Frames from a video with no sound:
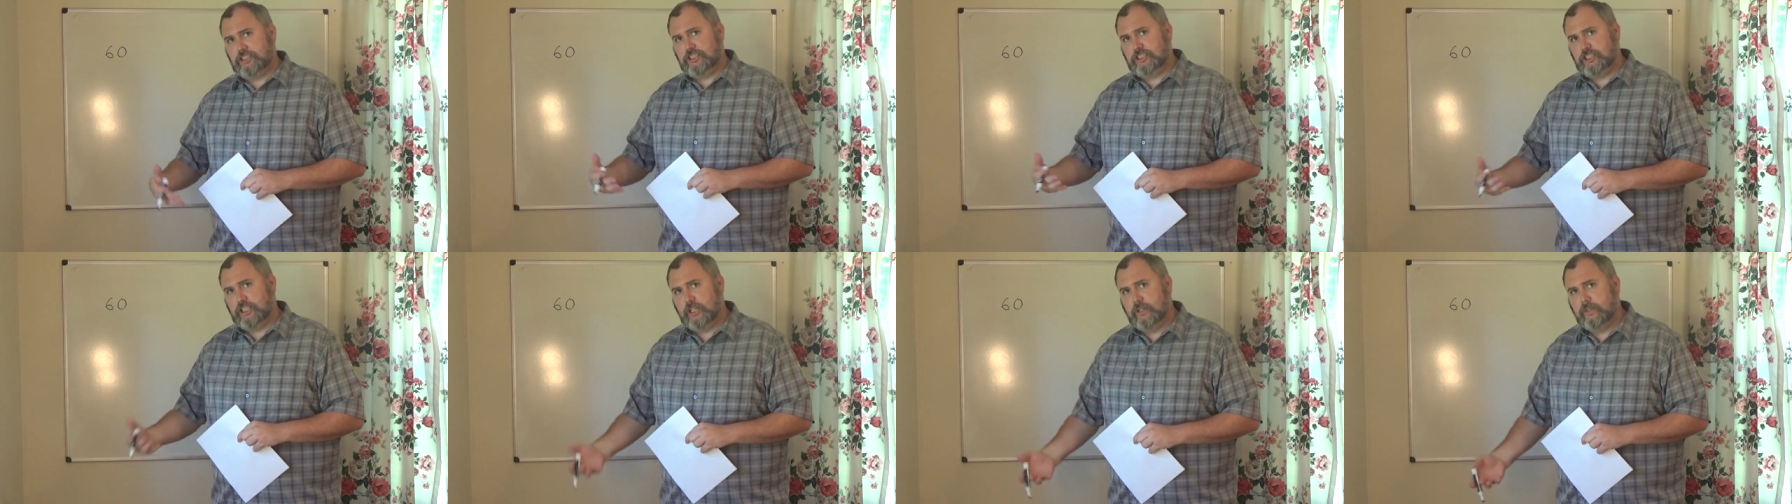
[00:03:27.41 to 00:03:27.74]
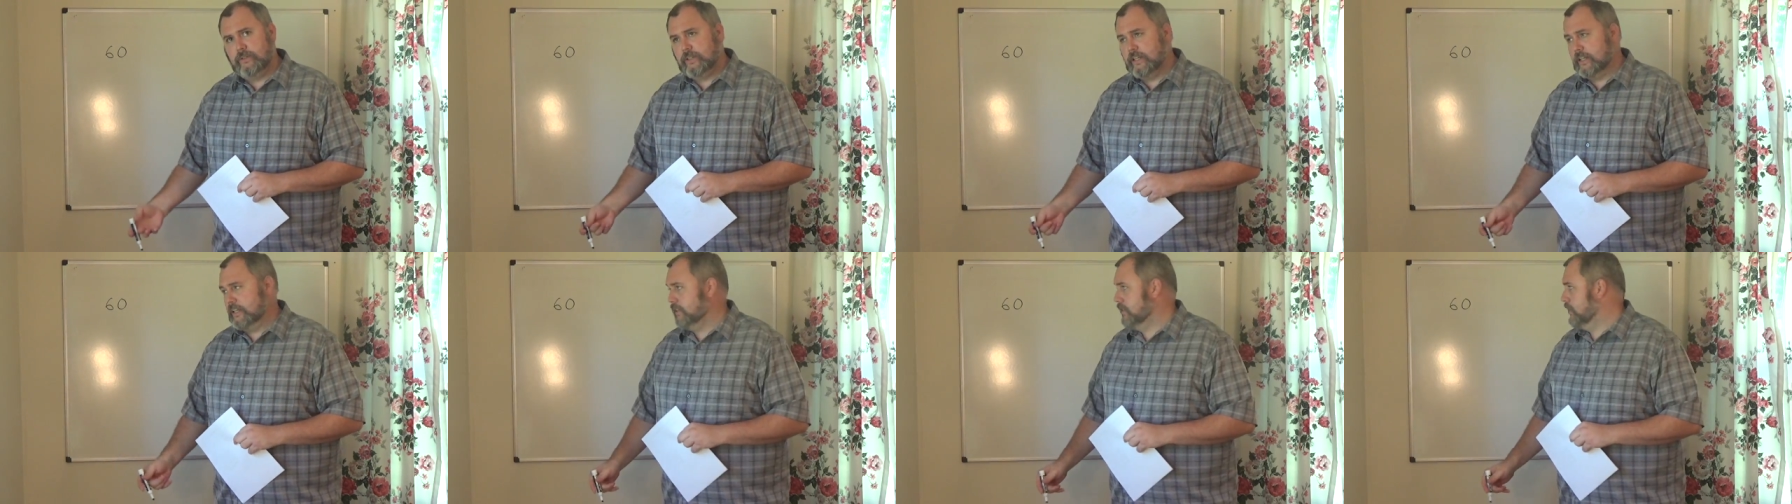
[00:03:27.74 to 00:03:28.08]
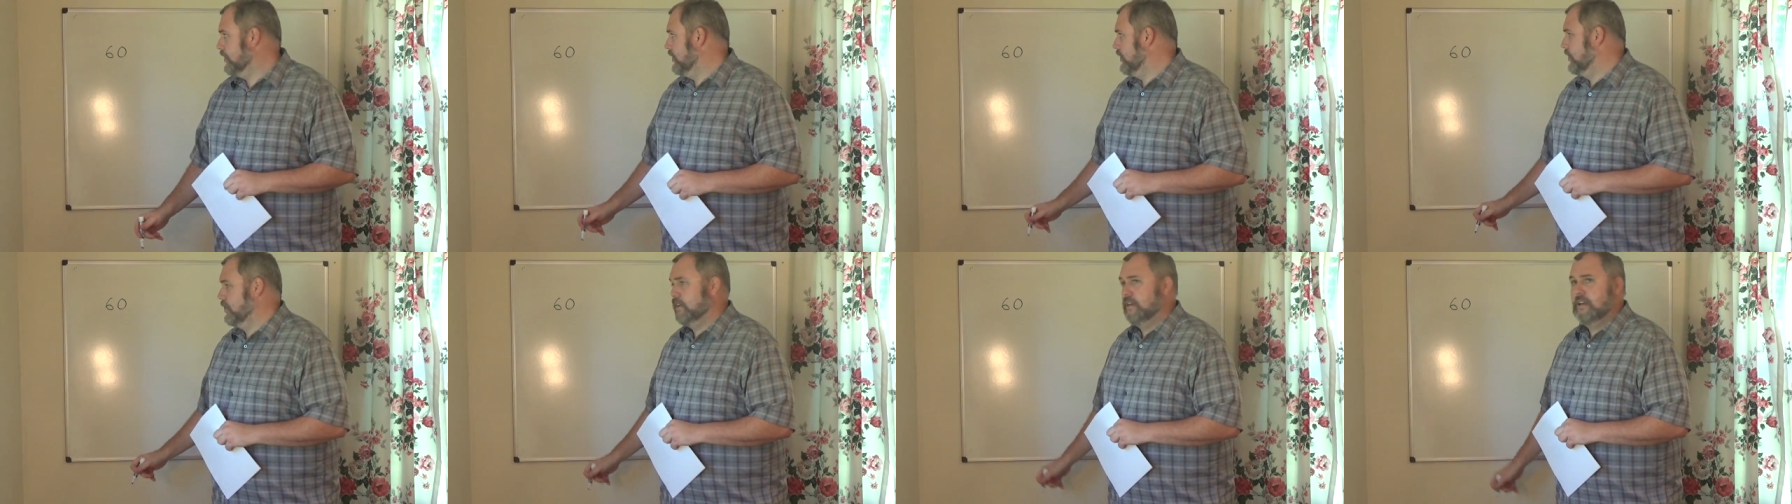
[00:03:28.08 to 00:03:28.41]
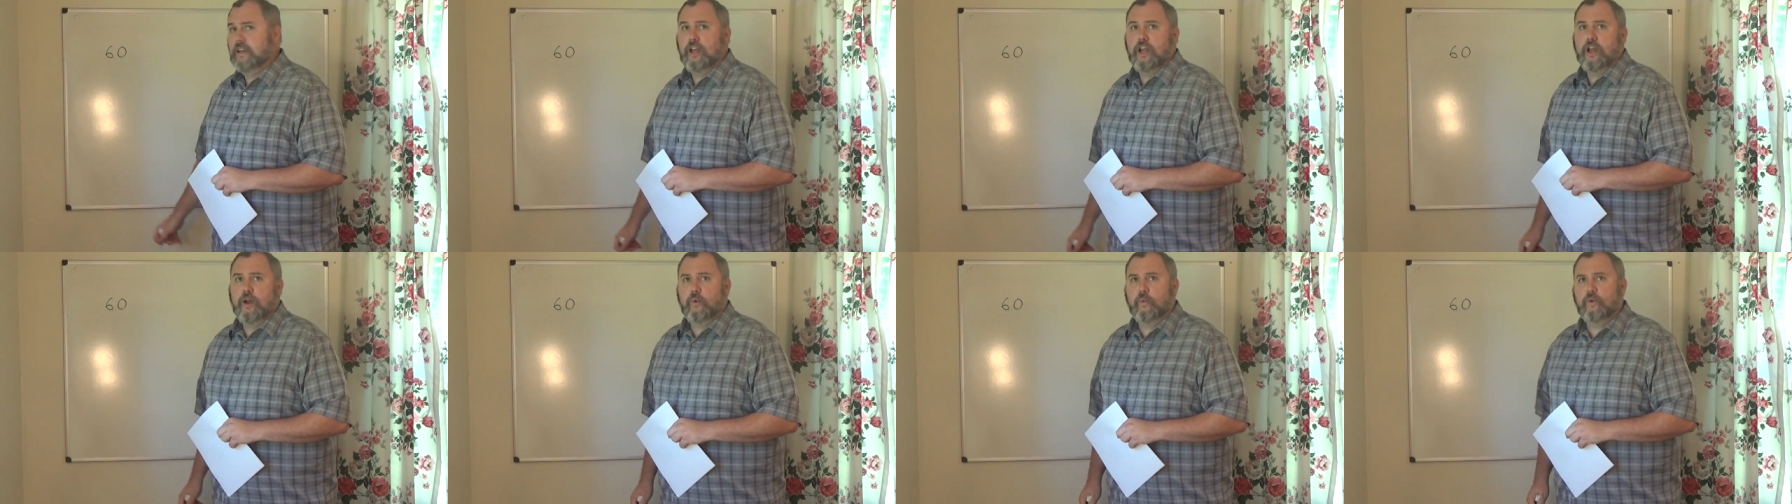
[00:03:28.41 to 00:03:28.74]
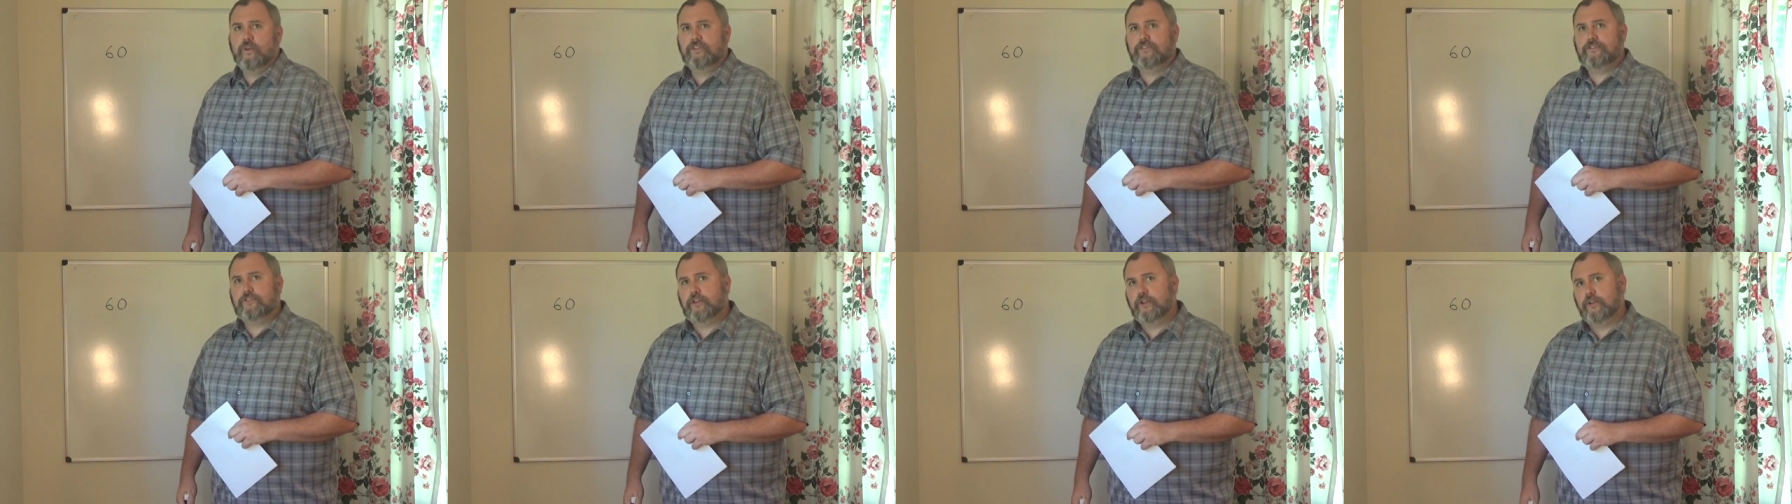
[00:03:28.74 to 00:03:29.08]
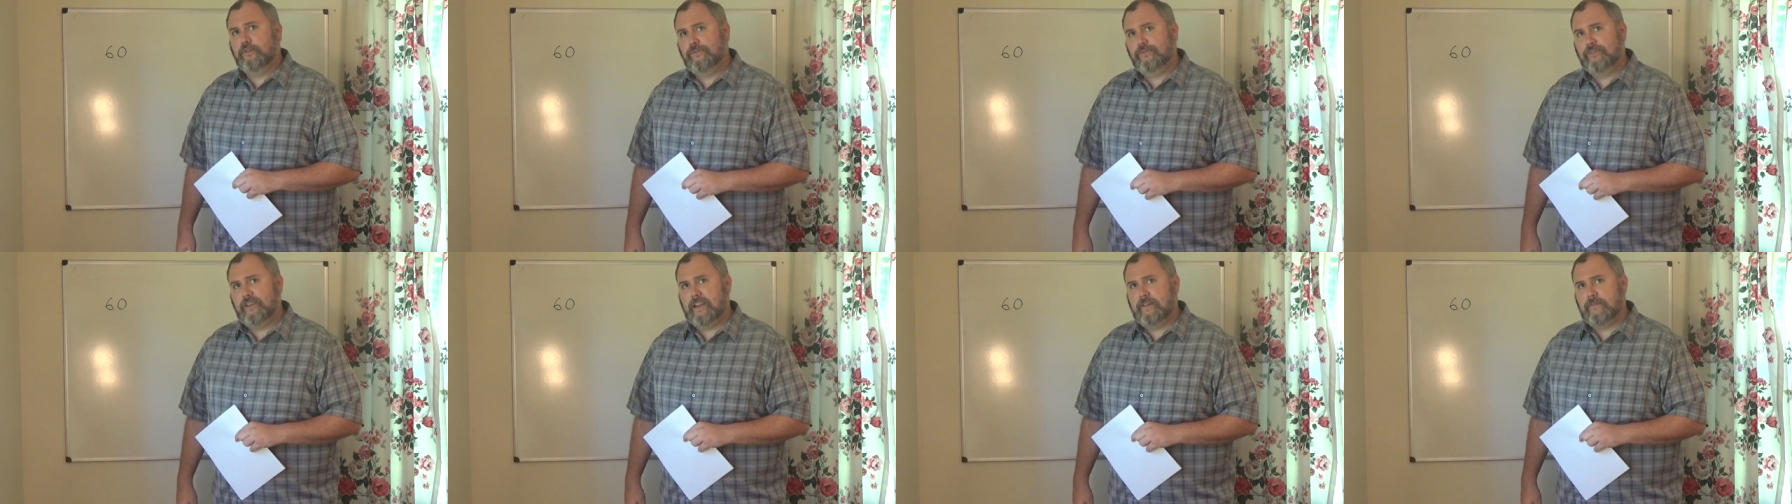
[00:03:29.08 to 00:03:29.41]
unit was
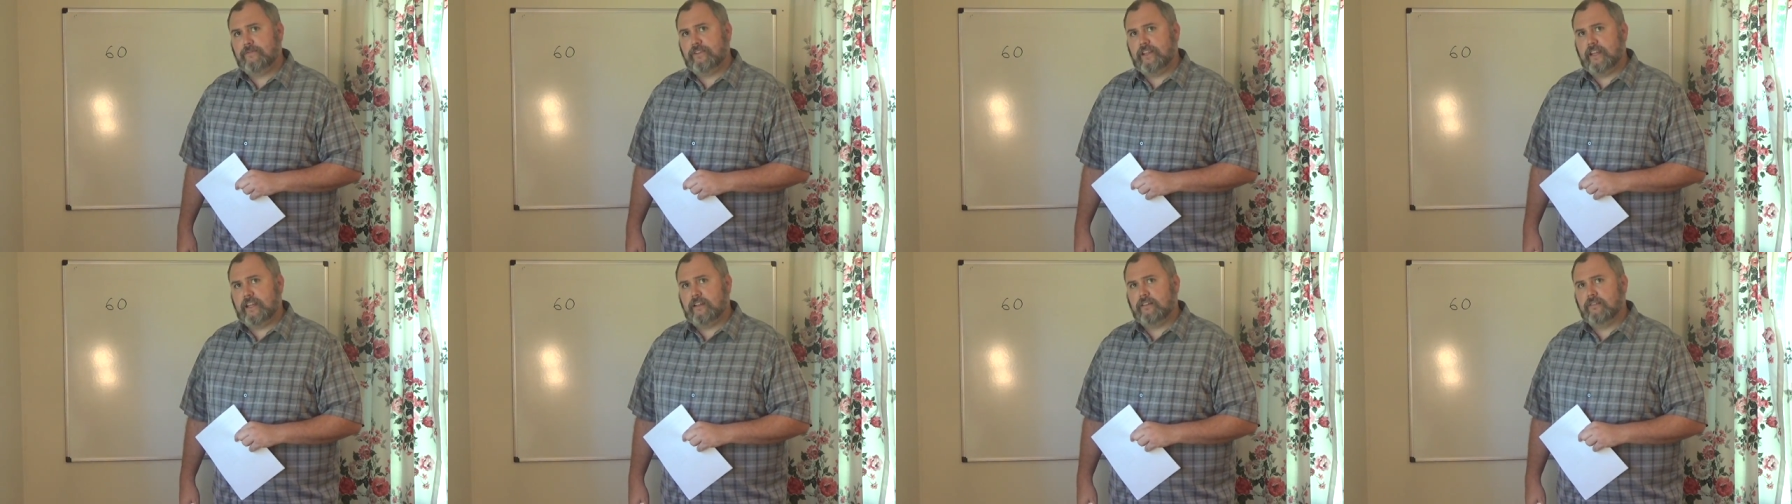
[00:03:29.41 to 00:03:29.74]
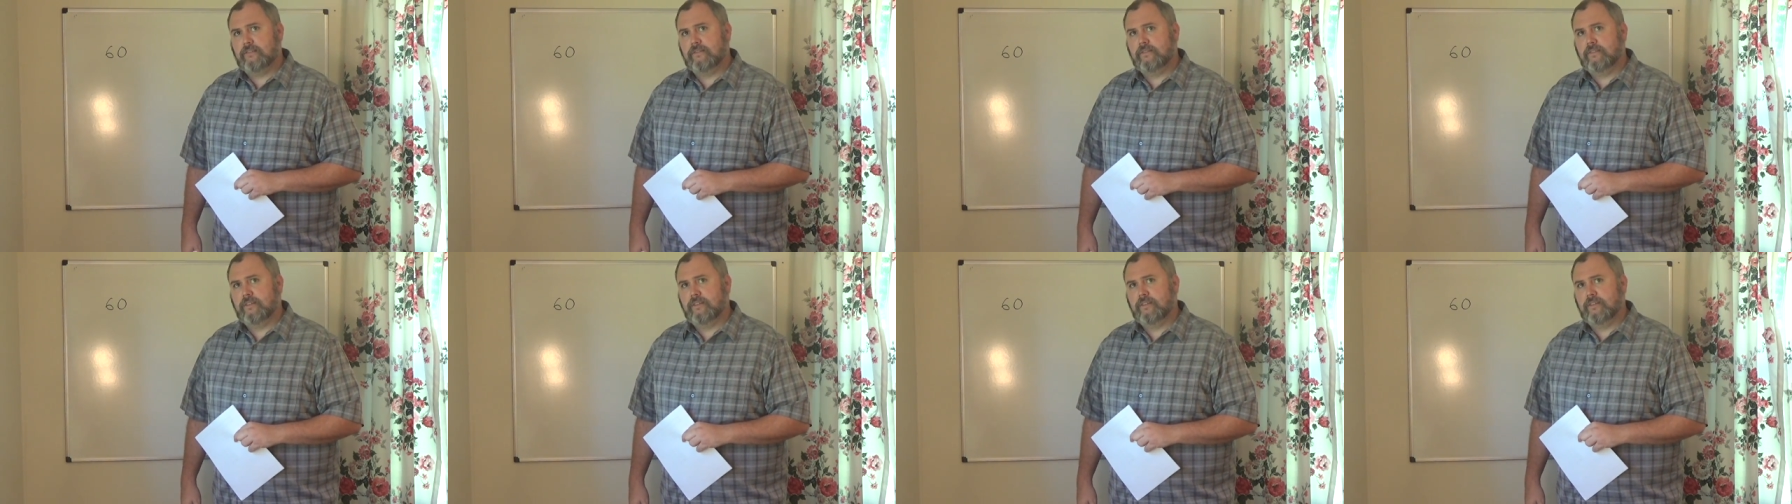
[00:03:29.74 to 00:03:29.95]
$2.50.